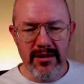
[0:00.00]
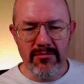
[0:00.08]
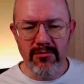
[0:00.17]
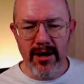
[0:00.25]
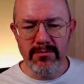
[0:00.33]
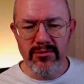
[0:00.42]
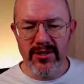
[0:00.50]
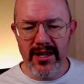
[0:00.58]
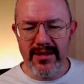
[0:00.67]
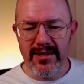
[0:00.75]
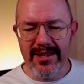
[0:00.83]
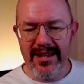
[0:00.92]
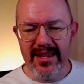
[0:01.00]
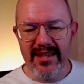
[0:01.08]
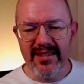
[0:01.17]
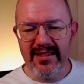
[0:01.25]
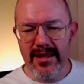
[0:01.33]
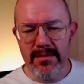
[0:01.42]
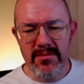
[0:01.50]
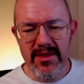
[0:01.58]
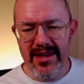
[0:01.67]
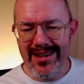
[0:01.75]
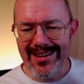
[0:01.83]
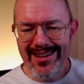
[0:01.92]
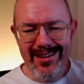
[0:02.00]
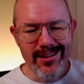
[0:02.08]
represented here. Same thing,